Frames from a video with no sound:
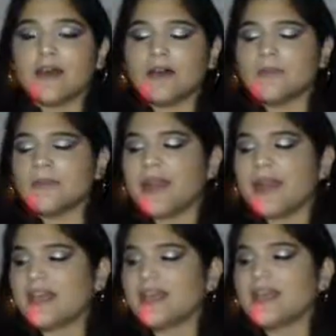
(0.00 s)
night,
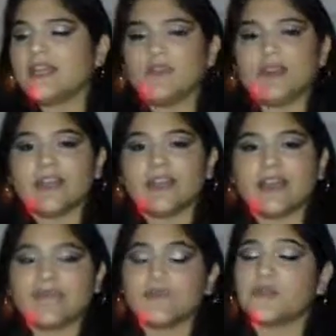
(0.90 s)
evening,
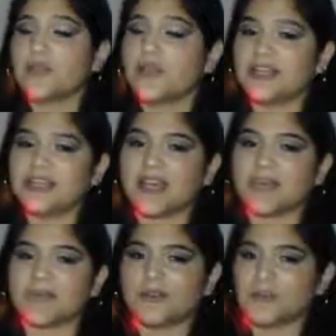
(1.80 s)
afternoon, any time
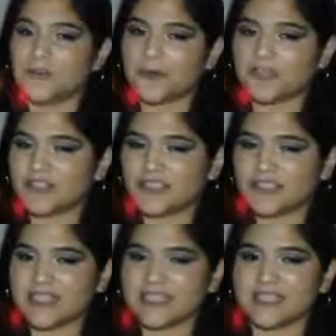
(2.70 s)
that you're watching this.